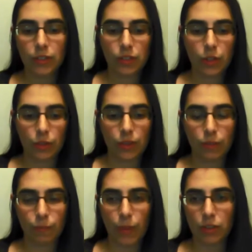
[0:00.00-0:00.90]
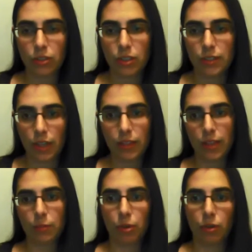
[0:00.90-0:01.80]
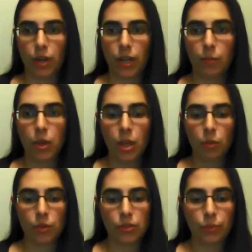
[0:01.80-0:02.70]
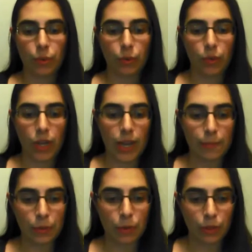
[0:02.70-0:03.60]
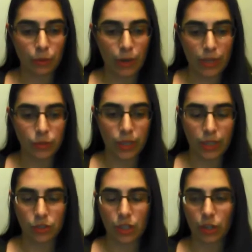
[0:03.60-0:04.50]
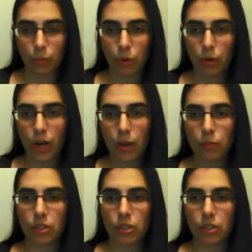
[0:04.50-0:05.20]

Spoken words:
So actually this online program was through the Commonwealth Graduate Engineering Program,